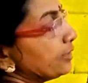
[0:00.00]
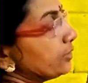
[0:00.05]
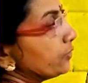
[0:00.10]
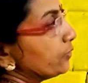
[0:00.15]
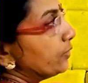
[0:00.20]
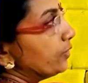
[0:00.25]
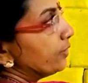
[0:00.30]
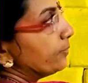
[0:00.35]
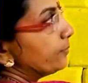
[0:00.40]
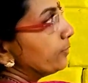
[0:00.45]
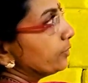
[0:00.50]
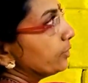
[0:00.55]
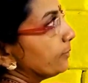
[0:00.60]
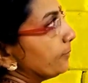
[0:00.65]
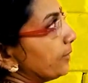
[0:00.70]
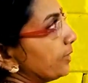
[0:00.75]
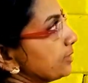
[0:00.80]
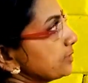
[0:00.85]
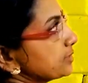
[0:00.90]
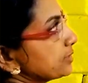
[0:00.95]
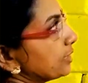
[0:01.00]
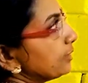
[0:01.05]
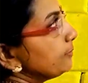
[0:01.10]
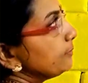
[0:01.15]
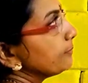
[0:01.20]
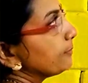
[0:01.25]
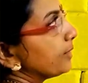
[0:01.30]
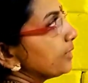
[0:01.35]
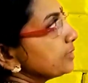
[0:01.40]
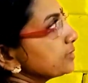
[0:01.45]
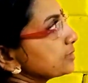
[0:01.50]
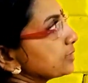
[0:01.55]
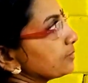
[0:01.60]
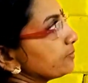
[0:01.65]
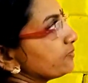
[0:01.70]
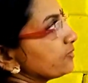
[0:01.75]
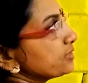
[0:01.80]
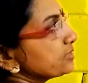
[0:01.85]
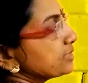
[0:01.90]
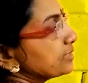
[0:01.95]
told you about the manuscript. Manuscript
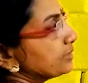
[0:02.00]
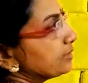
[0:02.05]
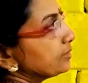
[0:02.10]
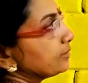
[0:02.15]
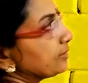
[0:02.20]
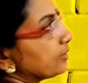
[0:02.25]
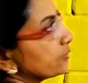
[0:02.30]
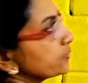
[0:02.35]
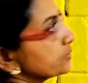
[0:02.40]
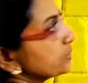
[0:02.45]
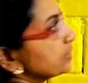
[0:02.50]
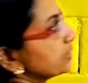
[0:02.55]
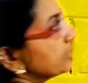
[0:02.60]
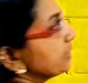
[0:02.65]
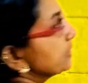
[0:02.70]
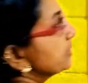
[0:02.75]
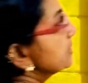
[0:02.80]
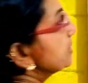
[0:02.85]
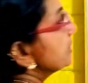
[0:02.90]
was written 1000 years